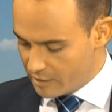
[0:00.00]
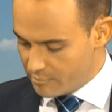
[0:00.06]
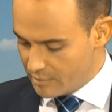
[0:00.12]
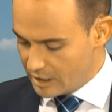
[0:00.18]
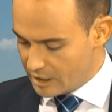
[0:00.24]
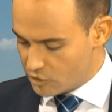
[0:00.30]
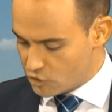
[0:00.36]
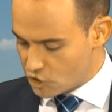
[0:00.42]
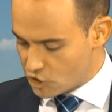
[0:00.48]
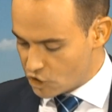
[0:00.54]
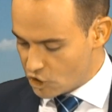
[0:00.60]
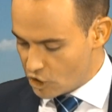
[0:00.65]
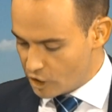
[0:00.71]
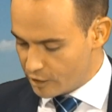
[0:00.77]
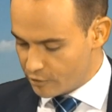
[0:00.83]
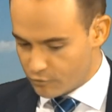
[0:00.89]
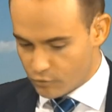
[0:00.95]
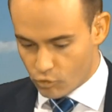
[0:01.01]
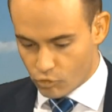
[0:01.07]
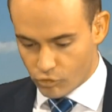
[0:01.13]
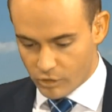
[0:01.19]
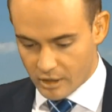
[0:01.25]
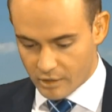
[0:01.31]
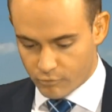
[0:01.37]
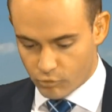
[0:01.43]
million sterling
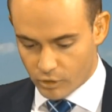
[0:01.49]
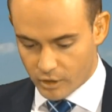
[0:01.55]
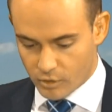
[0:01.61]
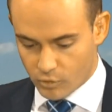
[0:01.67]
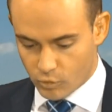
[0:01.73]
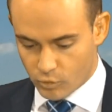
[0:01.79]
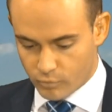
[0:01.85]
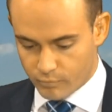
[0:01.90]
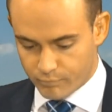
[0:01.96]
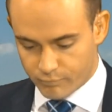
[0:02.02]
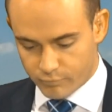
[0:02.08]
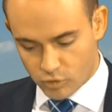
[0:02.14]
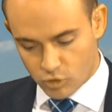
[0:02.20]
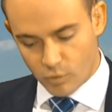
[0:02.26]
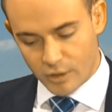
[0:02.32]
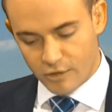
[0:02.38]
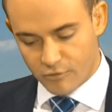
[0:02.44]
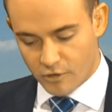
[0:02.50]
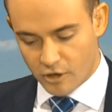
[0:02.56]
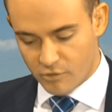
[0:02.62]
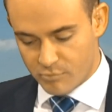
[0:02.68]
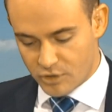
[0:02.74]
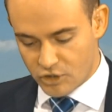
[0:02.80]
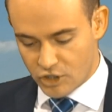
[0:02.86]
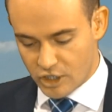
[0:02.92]
for a
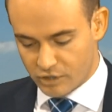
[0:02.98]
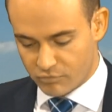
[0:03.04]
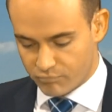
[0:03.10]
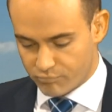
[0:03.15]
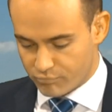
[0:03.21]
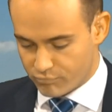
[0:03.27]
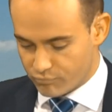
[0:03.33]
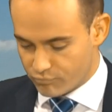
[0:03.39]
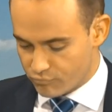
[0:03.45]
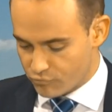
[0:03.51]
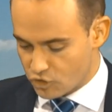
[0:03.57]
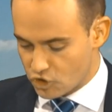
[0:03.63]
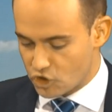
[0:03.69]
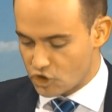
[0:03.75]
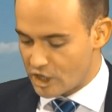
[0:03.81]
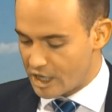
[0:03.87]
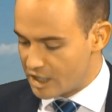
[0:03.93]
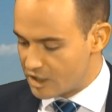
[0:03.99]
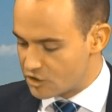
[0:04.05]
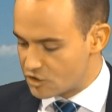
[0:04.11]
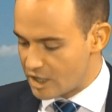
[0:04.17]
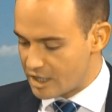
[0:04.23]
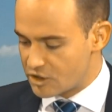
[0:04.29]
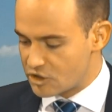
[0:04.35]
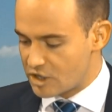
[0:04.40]
25% stake.
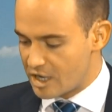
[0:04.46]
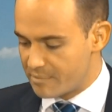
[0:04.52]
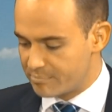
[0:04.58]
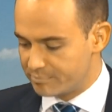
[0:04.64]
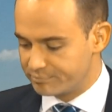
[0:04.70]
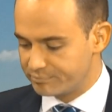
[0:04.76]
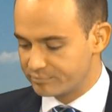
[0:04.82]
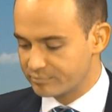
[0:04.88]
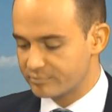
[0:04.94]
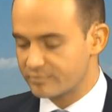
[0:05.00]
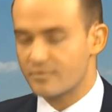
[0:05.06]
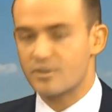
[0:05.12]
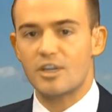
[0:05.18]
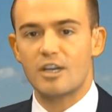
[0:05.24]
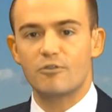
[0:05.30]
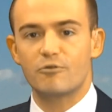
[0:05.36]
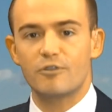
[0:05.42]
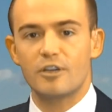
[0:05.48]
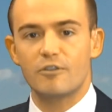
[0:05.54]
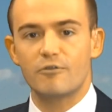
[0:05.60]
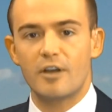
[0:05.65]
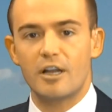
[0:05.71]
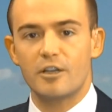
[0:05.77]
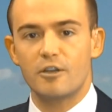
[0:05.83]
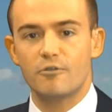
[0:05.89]
Is that fair
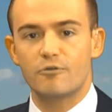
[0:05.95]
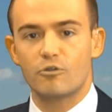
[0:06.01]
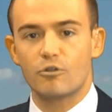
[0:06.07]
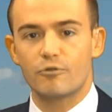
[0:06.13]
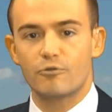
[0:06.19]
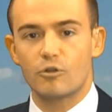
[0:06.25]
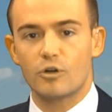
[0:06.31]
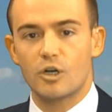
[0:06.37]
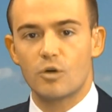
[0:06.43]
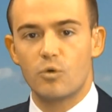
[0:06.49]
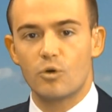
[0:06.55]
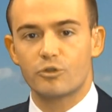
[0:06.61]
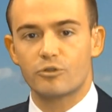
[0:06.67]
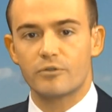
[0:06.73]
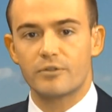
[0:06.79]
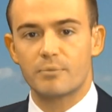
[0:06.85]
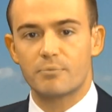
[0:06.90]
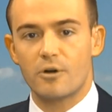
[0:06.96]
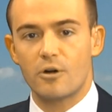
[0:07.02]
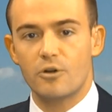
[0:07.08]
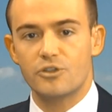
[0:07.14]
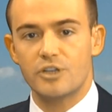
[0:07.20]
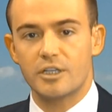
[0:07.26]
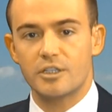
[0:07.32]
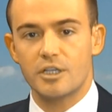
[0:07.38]
value for a quarter of the
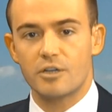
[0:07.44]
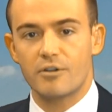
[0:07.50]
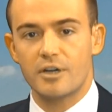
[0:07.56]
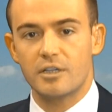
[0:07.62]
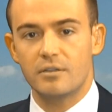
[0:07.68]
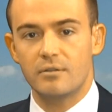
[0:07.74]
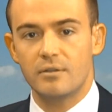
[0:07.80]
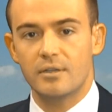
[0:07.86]
project, do you reckon?